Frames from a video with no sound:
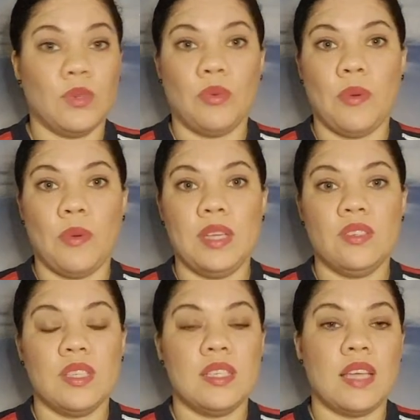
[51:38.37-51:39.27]
grow
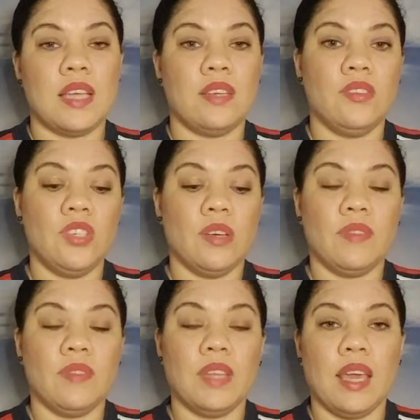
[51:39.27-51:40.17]
into this energy of
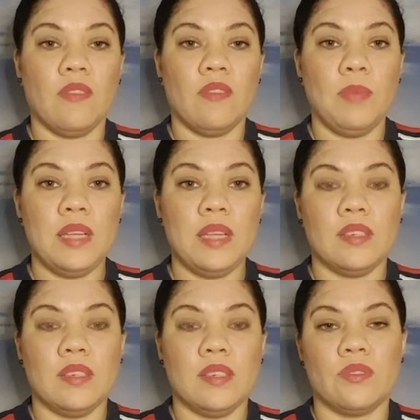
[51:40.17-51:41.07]
the King of
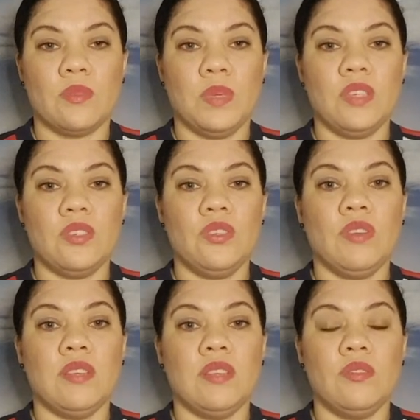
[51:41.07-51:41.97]
Pentacles? Because you
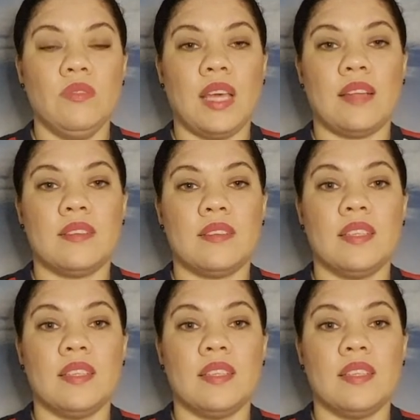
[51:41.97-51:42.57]
can do that.